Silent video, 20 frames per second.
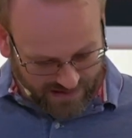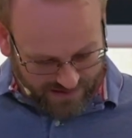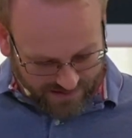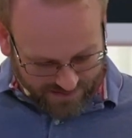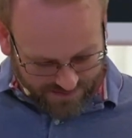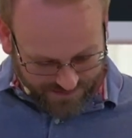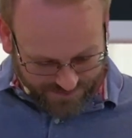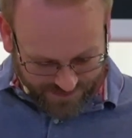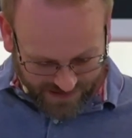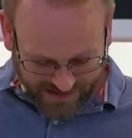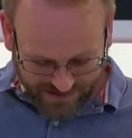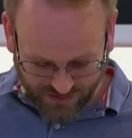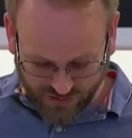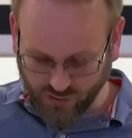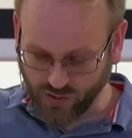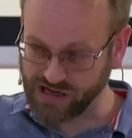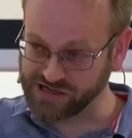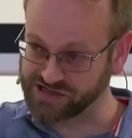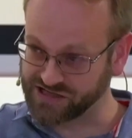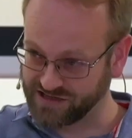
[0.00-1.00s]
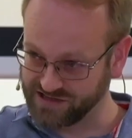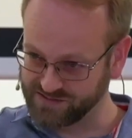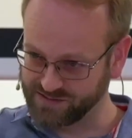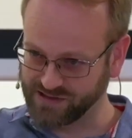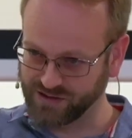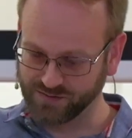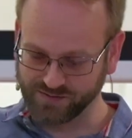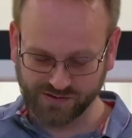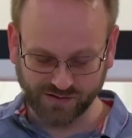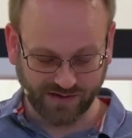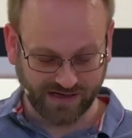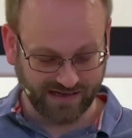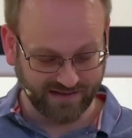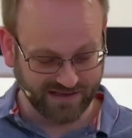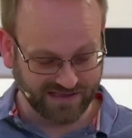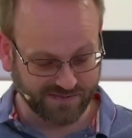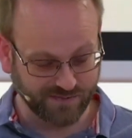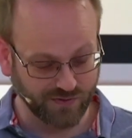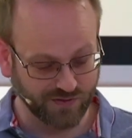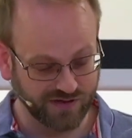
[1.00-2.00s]
Final question as we come to an end
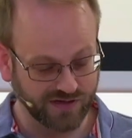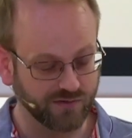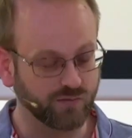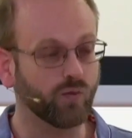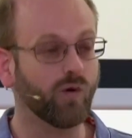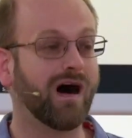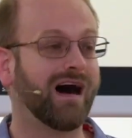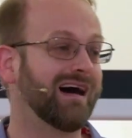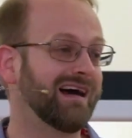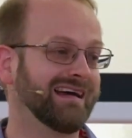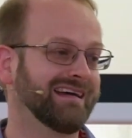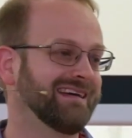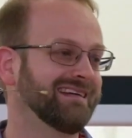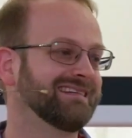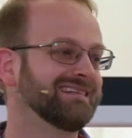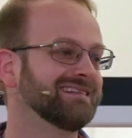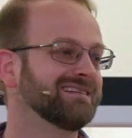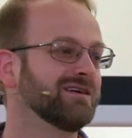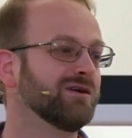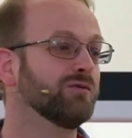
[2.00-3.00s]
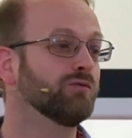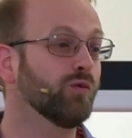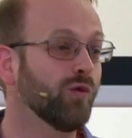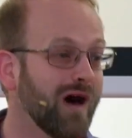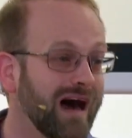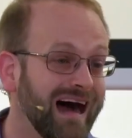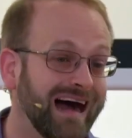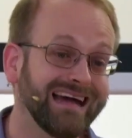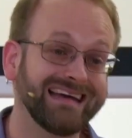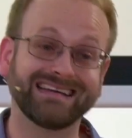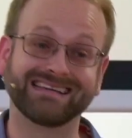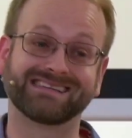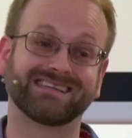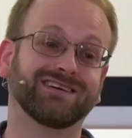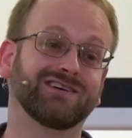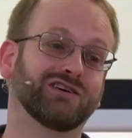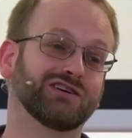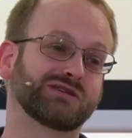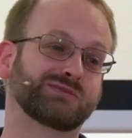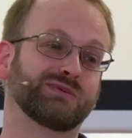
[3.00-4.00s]
this morning. Why? Why is the
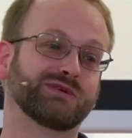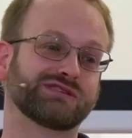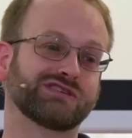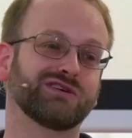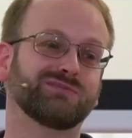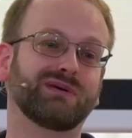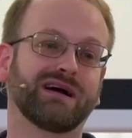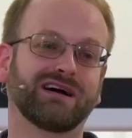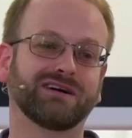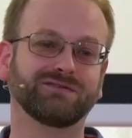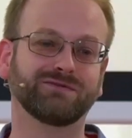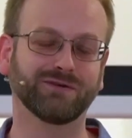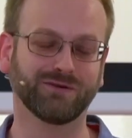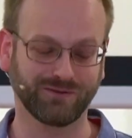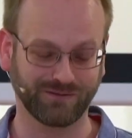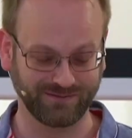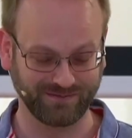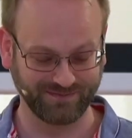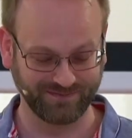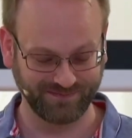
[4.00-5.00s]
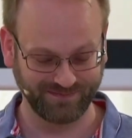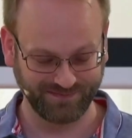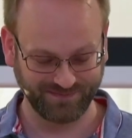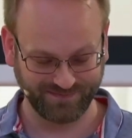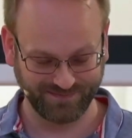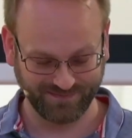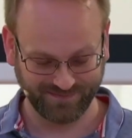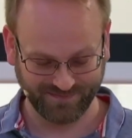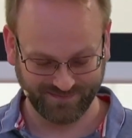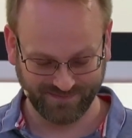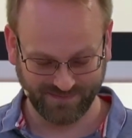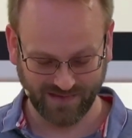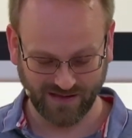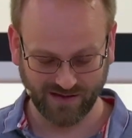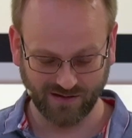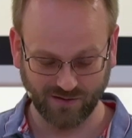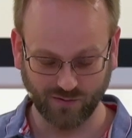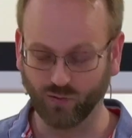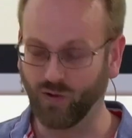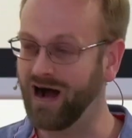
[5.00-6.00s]
gospel so powerful?
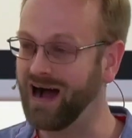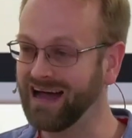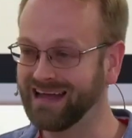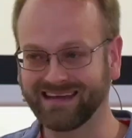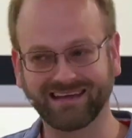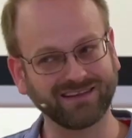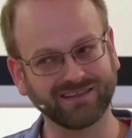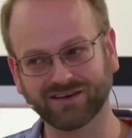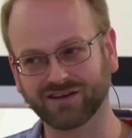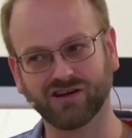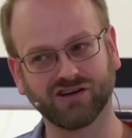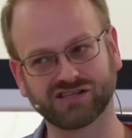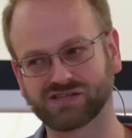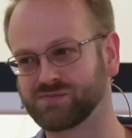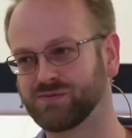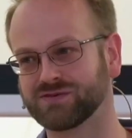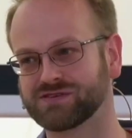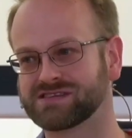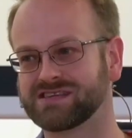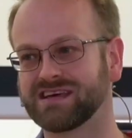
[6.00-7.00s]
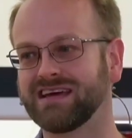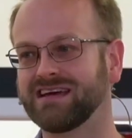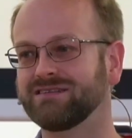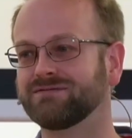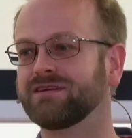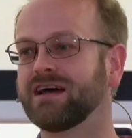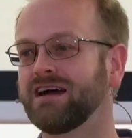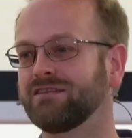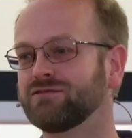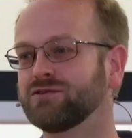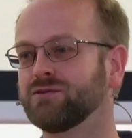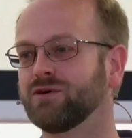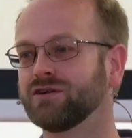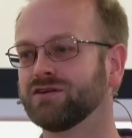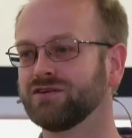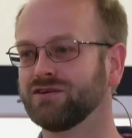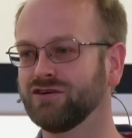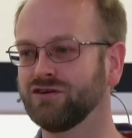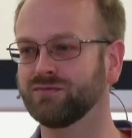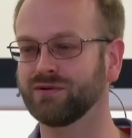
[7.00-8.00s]
Why can the gospel save everyone
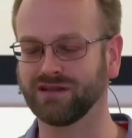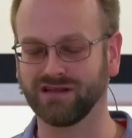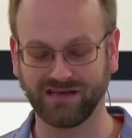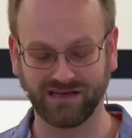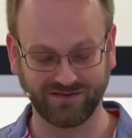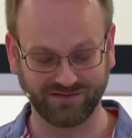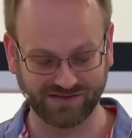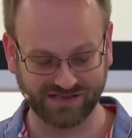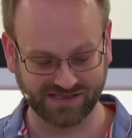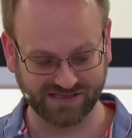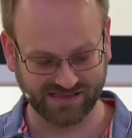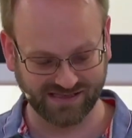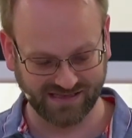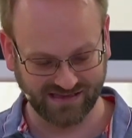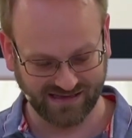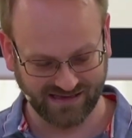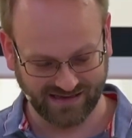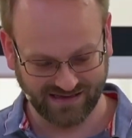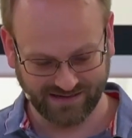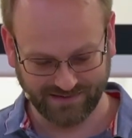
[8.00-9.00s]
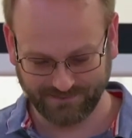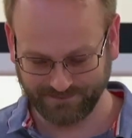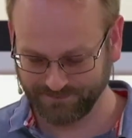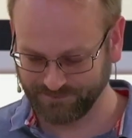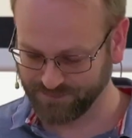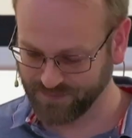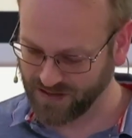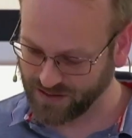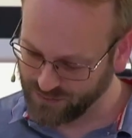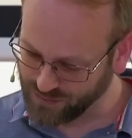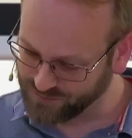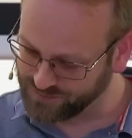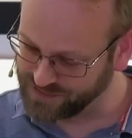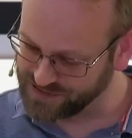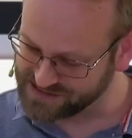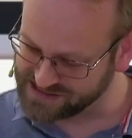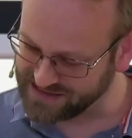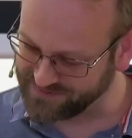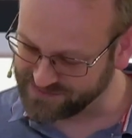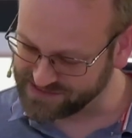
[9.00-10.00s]
who believes? Well, verse
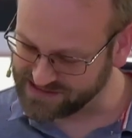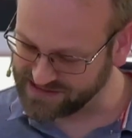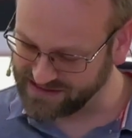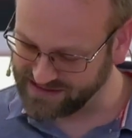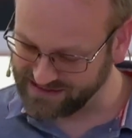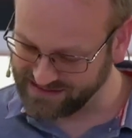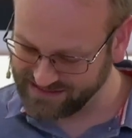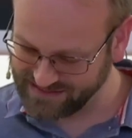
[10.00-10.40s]
17.